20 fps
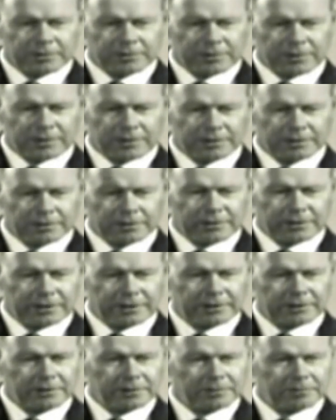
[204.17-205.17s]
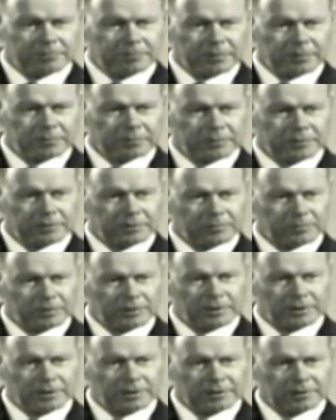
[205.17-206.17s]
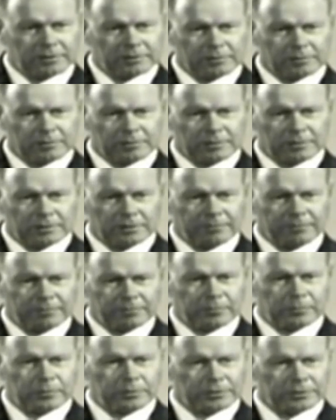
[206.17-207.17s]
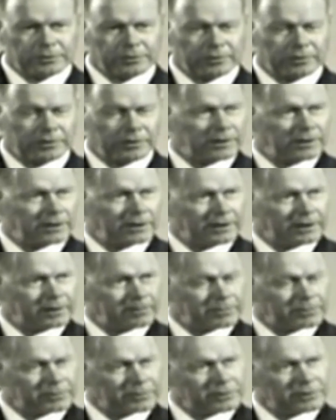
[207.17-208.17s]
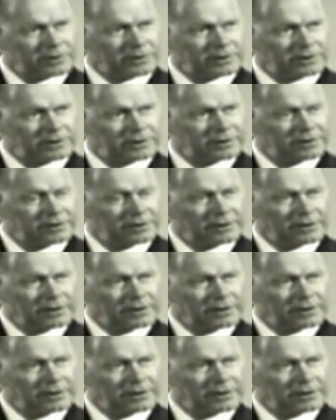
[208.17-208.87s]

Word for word: started in 1953 into a four-story high machine